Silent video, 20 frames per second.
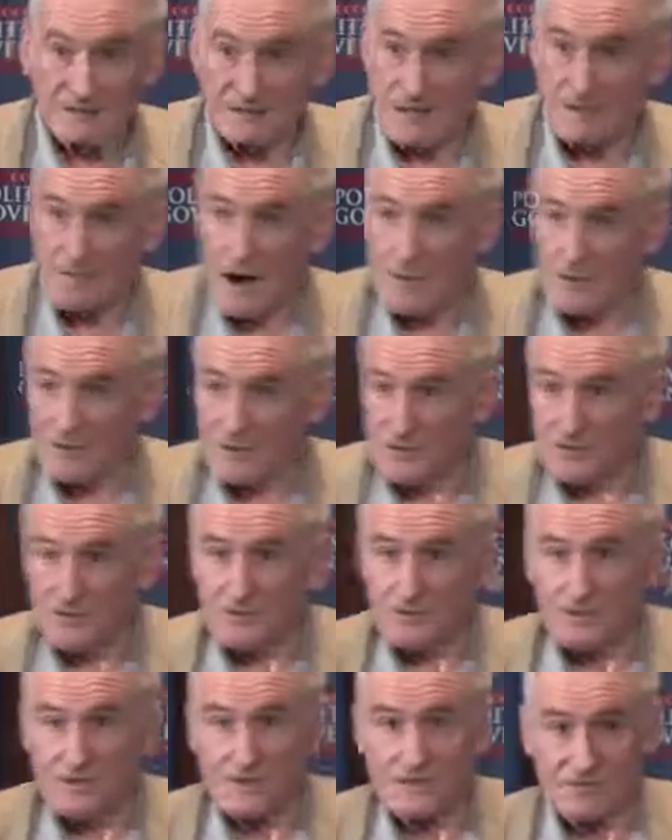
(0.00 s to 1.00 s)
some
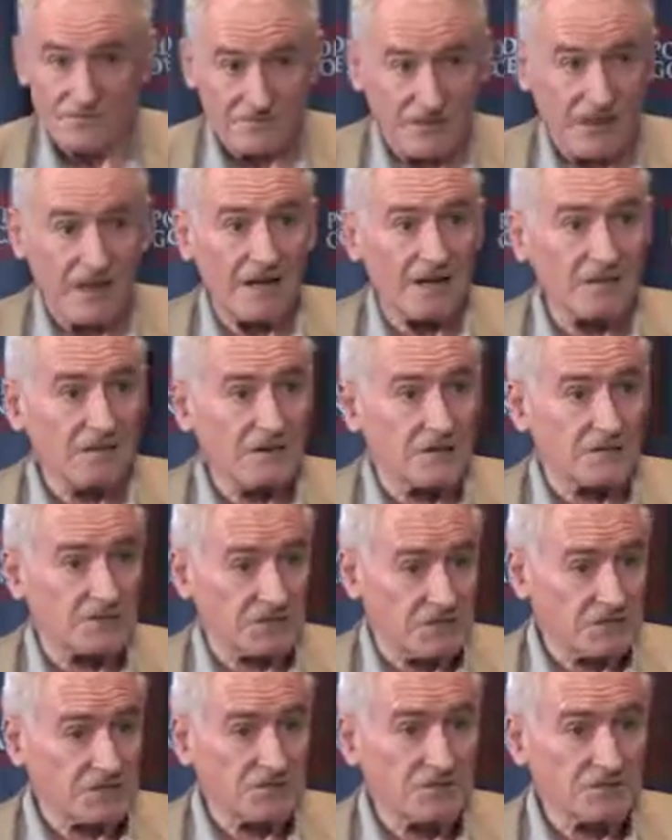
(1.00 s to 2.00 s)
opportunity to find
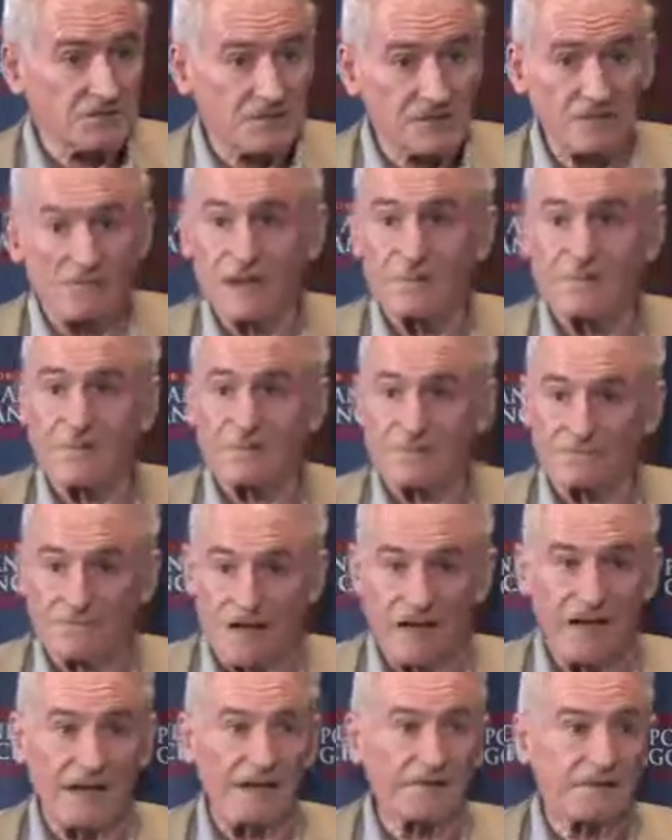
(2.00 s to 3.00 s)
those issues and maybe
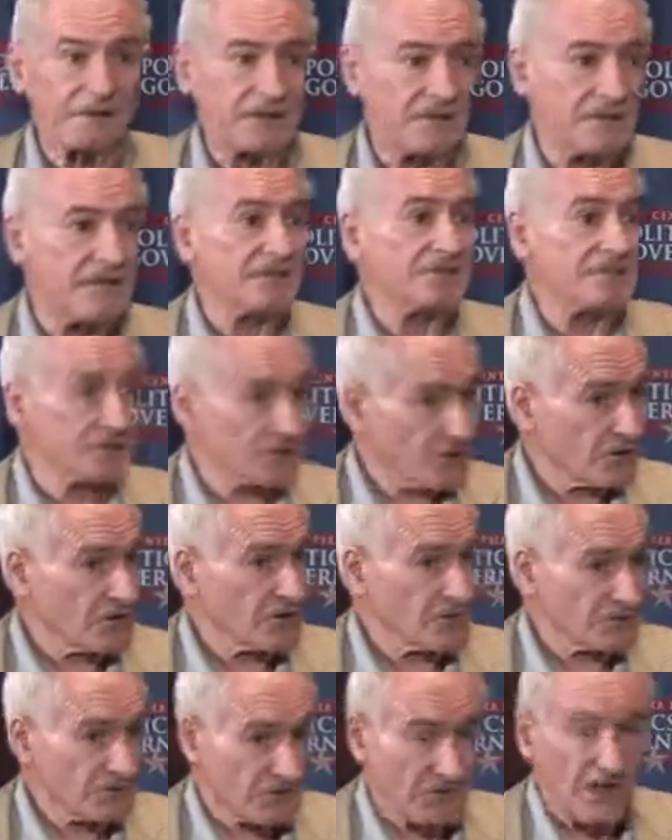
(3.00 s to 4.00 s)
find the key that
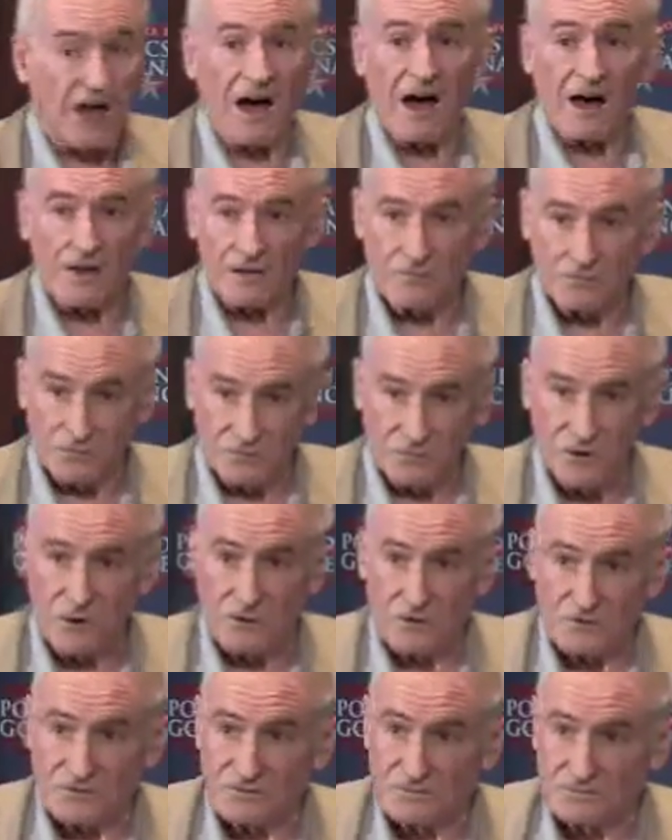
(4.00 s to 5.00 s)
turns the lock with
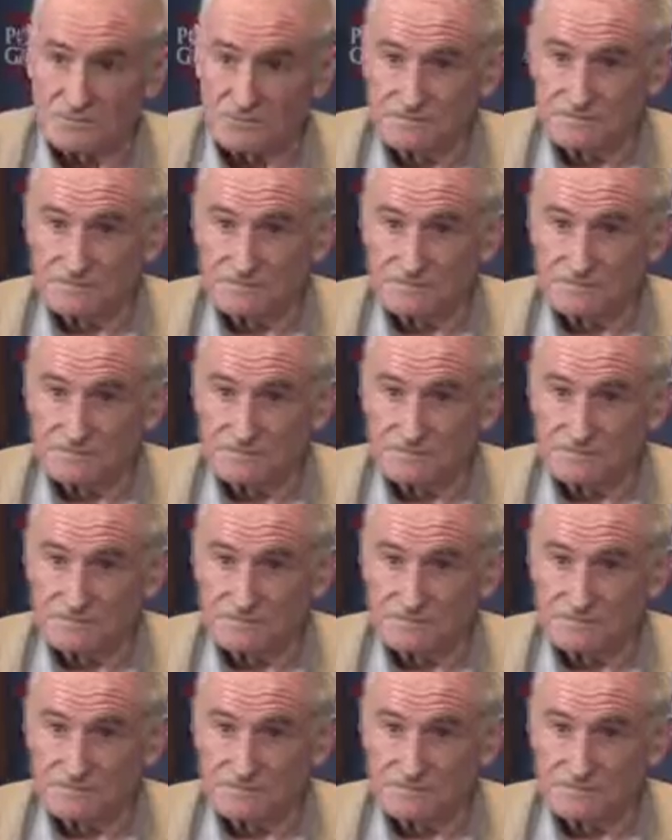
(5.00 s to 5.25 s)
voters.